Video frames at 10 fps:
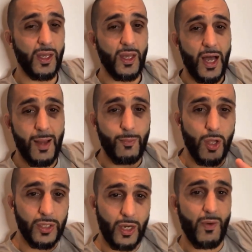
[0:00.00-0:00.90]
I'm
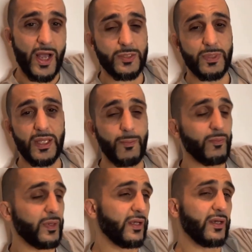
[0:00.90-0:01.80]
calling harassment.
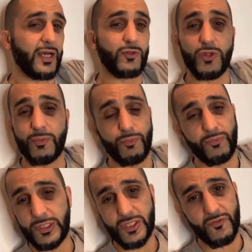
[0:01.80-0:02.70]
I told the
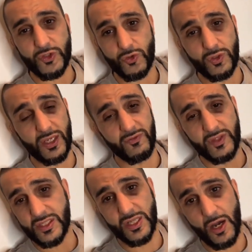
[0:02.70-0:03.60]
police officer today, if
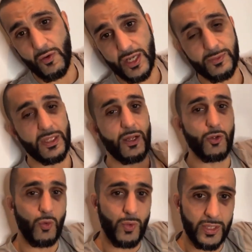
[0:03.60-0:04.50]
this is not harassment, I don't
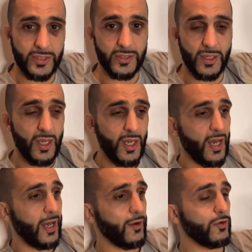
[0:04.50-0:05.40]
know what is.
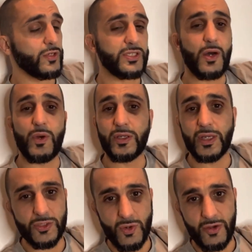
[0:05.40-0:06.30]
I don't understand why you
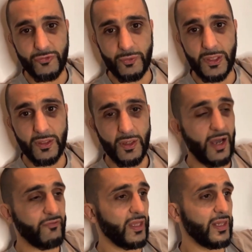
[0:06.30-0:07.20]
guys are after me.
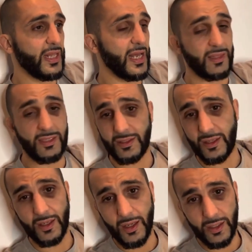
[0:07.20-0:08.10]
I've done nothing
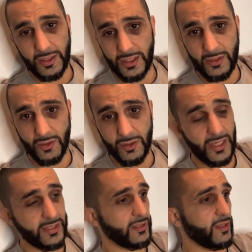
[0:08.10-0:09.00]
illegal. I
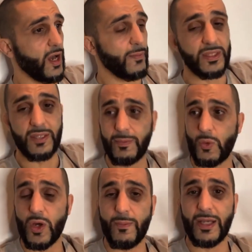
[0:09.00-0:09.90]
said, come and tell me,
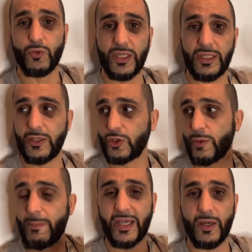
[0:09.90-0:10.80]
what am I doing illegal? You're
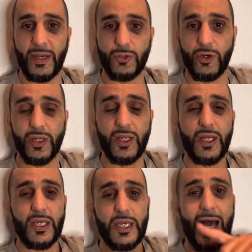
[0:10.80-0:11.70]
banging on my door.
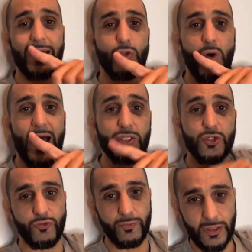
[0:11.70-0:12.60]
He had no answer
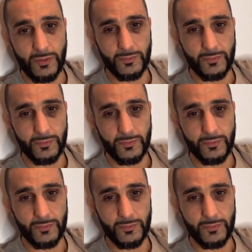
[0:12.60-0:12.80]
for me.